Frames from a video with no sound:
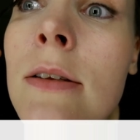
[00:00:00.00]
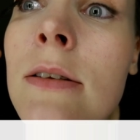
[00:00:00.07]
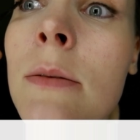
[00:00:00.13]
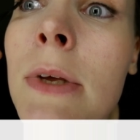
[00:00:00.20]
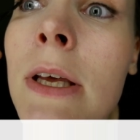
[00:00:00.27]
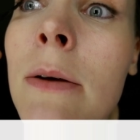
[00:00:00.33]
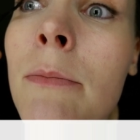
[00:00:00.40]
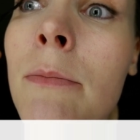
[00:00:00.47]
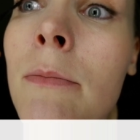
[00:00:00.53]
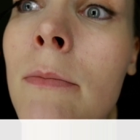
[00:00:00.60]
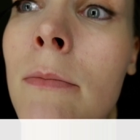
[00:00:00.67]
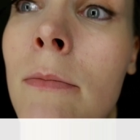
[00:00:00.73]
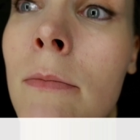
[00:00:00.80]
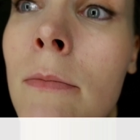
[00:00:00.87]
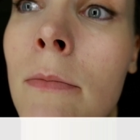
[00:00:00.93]
It's a bit
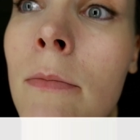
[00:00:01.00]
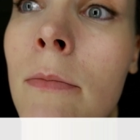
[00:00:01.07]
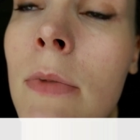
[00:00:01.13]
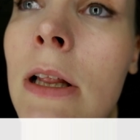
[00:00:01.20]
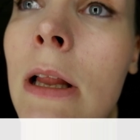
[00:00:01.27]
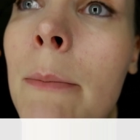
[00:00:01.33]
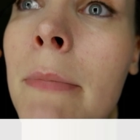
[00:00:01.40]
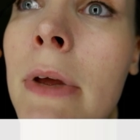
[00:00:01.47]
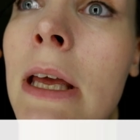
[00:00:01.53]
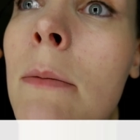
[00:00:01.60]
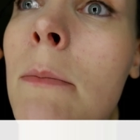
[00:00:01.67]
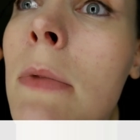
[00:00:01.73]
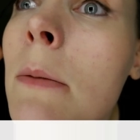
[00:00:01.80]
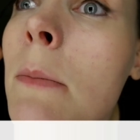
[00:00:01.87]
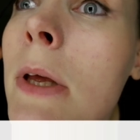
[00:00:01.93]

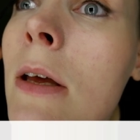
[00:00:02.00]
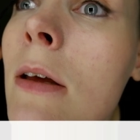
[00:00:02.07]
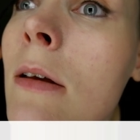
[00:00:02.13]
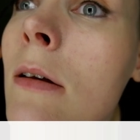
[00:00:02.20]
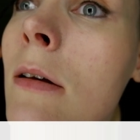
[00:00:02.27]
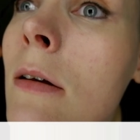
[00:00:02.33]
clumpy, maybe?